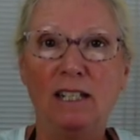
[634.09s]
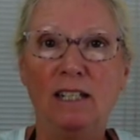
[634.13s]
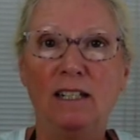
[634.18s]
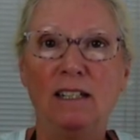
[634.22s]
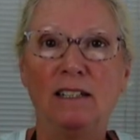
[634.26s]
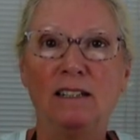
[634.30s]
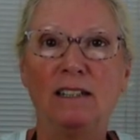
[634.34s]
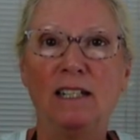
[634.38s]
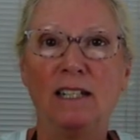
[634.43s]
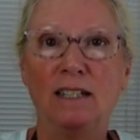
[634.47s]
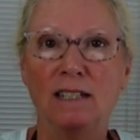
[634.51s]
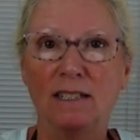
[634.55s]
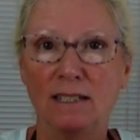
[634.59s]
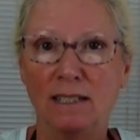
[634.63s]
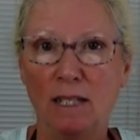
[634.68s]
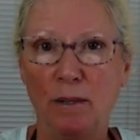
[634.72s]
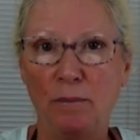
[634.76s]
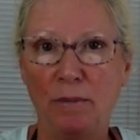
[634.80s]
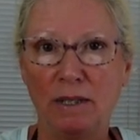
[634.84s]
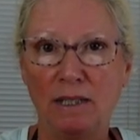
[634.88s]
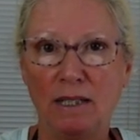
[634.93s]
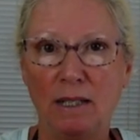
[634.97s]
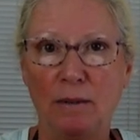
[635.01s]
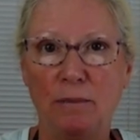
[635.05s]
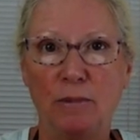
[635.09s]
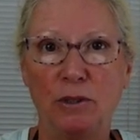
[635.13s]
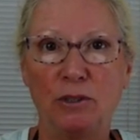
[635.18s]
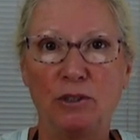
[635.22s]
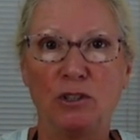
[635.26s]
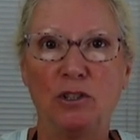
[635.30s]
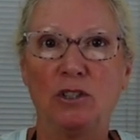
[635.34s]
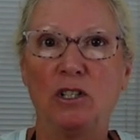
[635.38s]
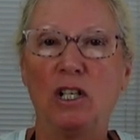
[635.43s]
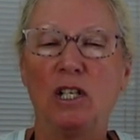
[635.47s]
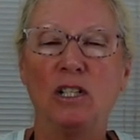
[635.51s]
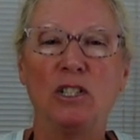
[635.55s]
than the slumping temperature.
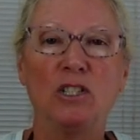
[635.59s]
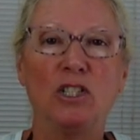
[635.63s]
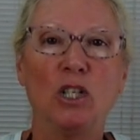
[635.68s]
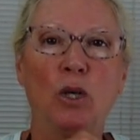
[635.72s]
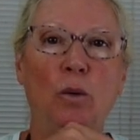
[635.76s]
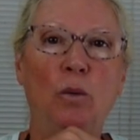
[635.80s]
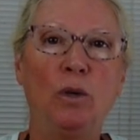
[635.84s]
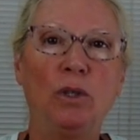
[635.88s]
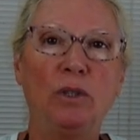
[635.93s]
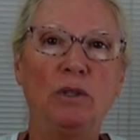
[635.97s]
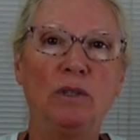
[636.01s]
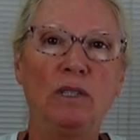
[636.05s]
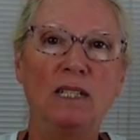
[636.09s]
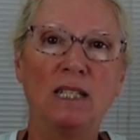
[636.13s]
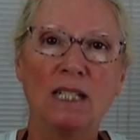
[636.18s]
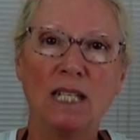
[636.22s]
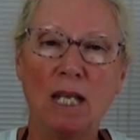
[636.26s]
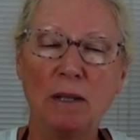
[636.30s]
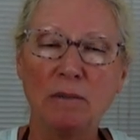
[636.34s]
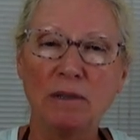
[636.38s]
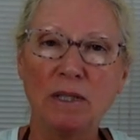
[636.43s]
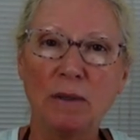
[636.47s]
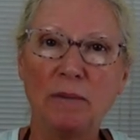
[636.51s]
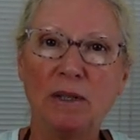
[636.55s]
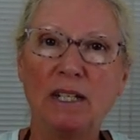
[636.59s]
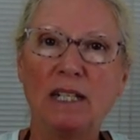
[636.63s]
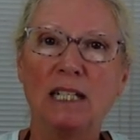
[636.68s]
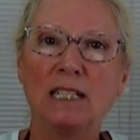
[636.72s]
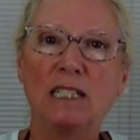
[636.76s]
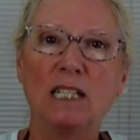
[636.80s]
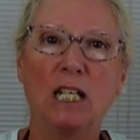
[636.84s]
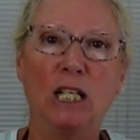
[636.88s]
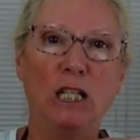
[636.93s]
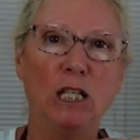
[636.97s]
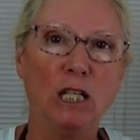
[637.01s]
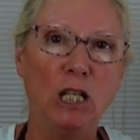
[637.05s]
So when you slump something, it's
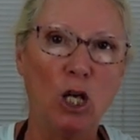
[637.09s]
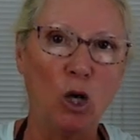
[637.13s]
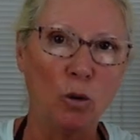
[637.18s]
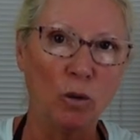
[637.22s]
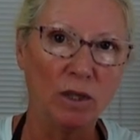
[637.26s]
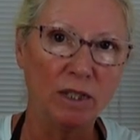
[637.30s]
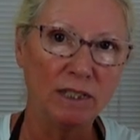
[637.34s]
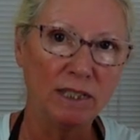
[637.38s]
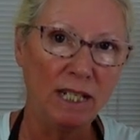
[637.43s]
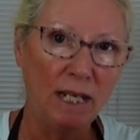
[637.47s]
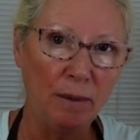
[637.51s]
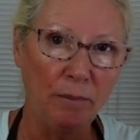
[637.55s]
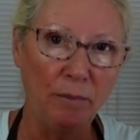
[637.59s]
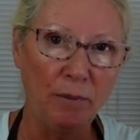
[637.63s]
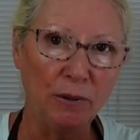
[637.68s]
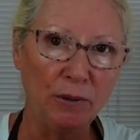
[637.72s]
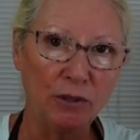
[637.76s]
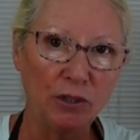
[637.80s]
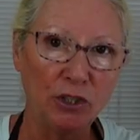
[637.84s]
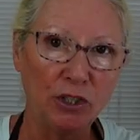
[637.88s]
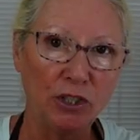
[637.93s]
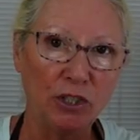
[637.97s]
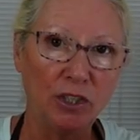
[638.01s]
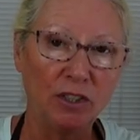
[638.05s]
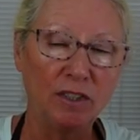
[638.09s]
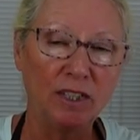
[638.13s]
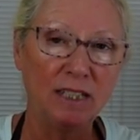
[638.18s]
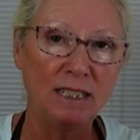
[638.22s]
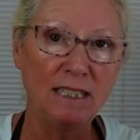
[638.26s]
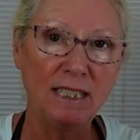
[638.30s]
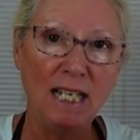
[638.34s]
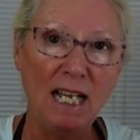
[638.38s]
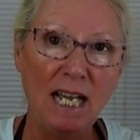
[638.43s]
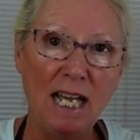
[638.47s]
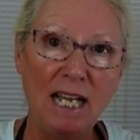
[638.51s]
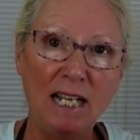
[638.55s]
a lower temperature than
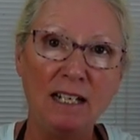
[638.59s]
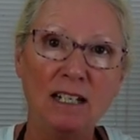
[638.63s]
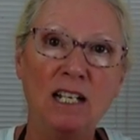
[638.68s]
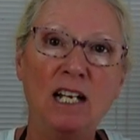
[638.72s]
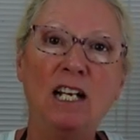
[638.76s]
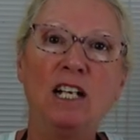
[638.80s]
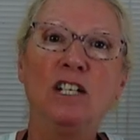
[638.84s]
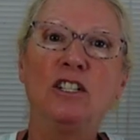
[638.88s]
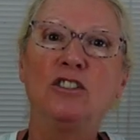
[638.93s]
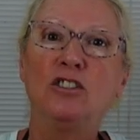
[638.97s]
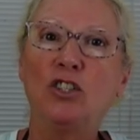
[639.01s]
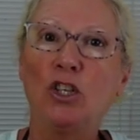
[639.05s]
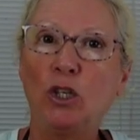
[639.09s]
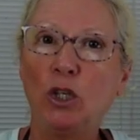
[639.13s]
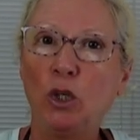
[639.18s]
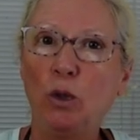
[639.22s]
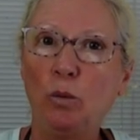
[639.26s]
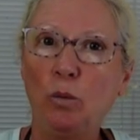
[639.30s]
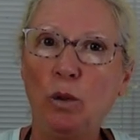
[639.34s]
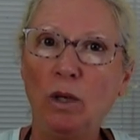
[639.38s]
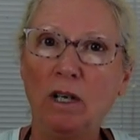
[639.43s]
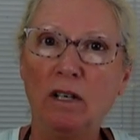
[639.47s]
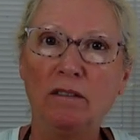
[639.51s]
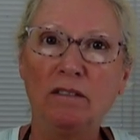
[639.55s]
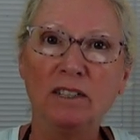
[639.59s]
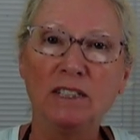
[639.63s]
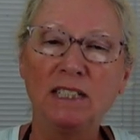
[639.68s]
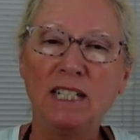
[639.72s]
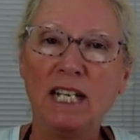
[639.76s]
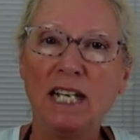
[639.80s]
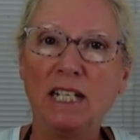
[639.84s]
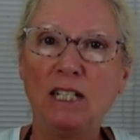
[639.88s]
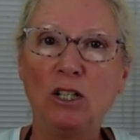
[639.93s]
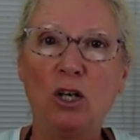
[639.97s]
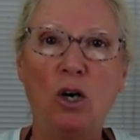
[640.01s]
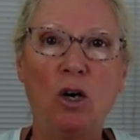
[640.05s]
tack, so you will
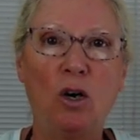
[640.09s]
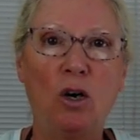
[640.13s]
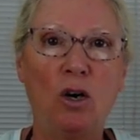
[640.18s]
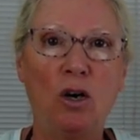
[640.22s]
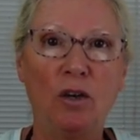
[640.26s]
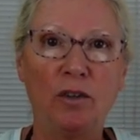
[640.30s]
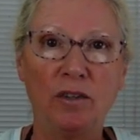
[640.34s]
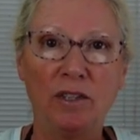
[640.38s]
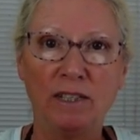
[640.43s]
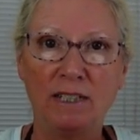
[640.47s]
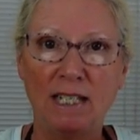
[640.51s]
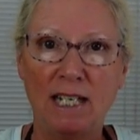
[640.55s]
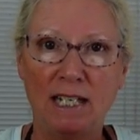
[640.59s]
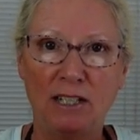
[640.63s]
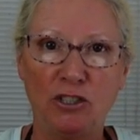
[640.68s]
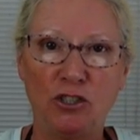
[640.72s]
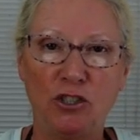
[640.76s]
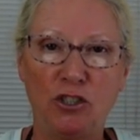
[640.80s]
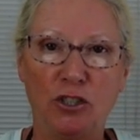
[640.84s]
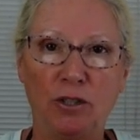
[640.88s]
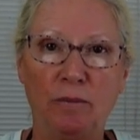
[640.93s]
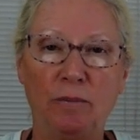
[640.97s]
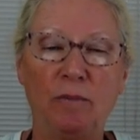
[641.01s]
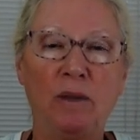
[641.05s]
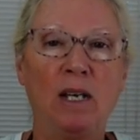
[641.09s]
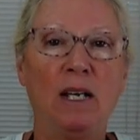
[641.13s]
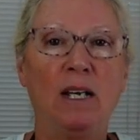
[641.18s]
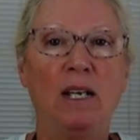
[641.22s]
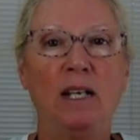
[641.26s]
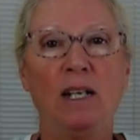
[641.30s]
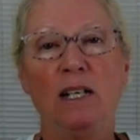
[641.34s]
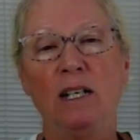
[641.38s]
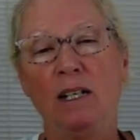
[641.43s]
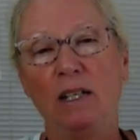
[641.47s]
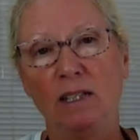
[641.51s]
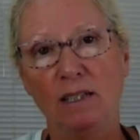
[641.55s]
retain all the texture.
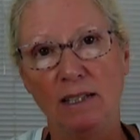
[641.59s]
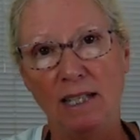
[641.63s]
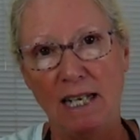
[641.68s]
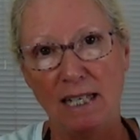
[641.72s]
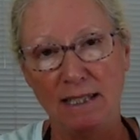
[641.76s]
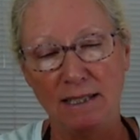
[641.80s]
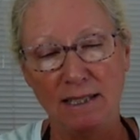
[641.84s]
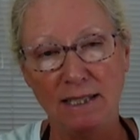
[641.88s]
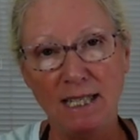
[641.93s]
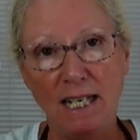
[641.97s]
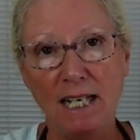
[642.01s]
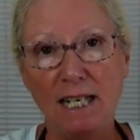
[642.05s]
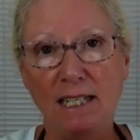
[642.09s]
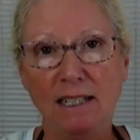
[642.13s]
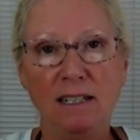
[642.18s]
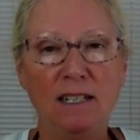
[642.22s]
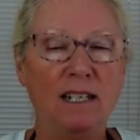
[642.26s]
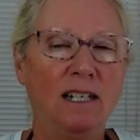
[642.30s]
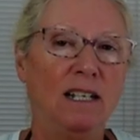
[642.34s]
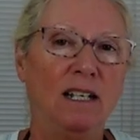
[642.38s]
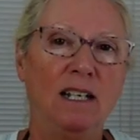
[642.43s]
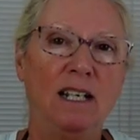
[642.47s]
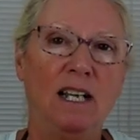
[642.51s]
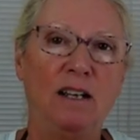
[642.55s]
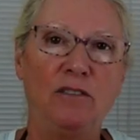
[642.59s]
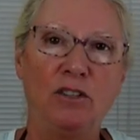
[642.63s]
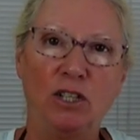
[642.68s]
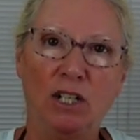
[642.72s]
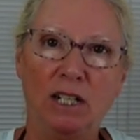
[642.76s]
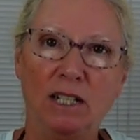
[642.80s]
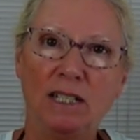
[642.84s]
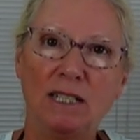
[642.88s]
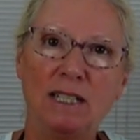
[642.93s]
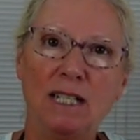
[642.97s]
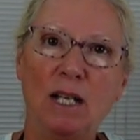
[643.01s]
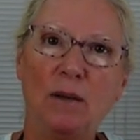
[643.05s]
That said, if you're going
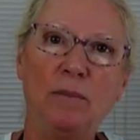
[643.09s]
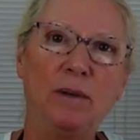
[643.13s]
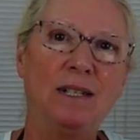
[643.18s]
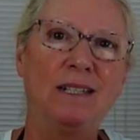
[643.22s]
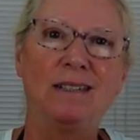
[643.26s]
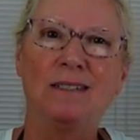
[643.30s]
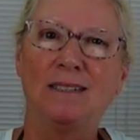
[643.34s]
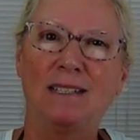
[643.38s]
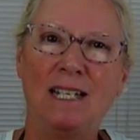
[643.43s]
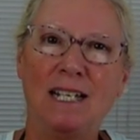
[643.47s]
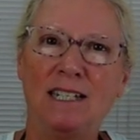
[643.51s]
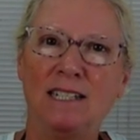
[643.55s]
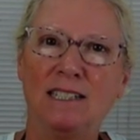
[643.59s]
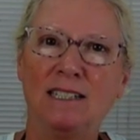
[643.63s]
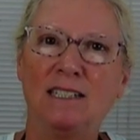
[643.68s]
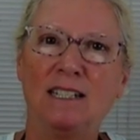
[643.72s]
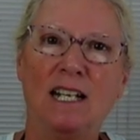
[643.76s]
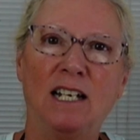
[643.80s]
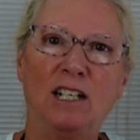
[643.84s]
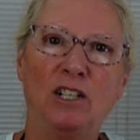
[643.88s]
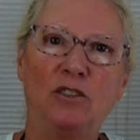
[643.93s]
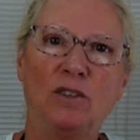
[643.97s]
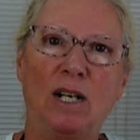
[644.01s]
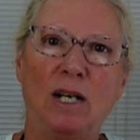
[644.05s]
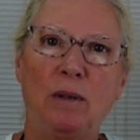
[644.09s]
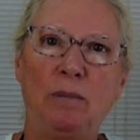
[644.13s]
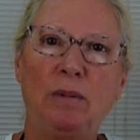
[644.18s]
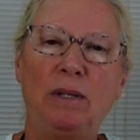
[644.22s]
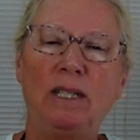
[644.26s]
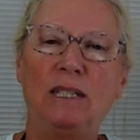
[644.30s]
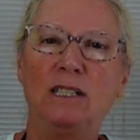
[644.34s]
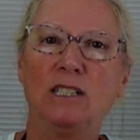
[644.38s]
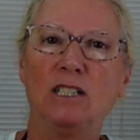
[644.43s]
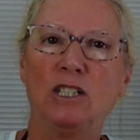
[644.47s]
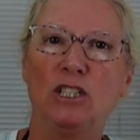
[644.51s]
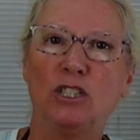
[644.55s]
to slump it, then it's not a great
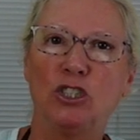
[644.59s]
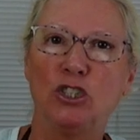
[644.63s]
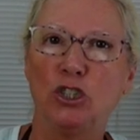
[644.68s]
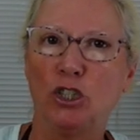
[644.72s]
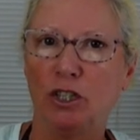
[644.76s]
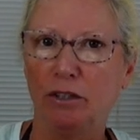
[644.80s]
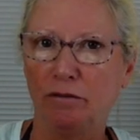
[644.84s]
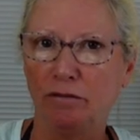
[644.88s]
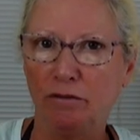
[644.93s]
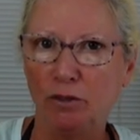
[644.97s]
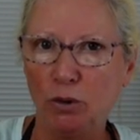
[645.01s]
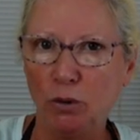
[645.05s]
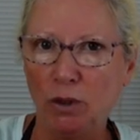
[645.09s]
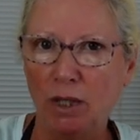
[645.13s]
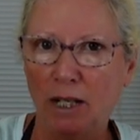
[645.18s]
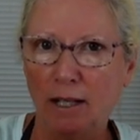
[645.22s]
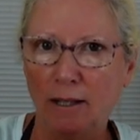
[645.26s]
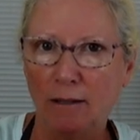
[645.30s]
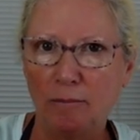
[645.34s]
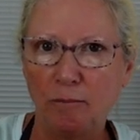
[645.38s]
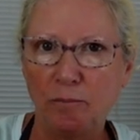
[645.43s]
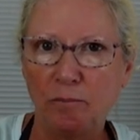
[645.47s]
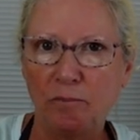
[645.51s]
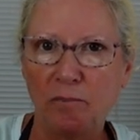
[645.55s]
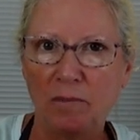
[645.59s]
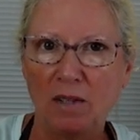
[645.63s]
piece to serve food on,